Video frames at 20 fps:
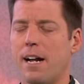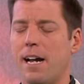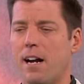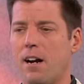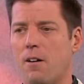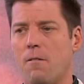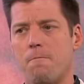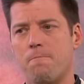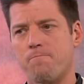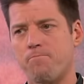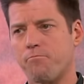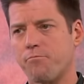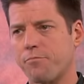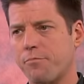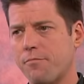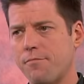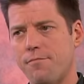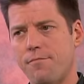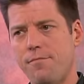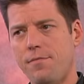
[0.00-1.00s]
how
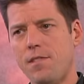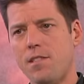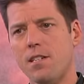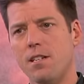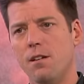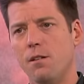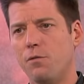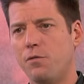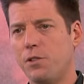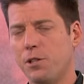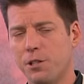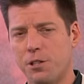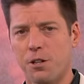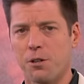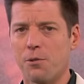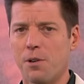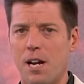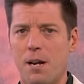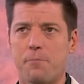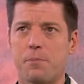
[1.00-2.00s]
fear
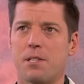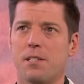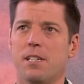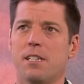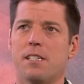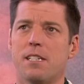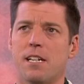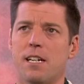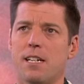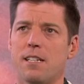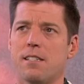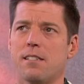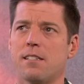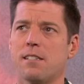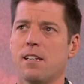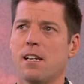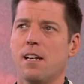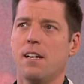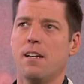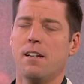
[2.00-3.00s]
corrupts, and it does.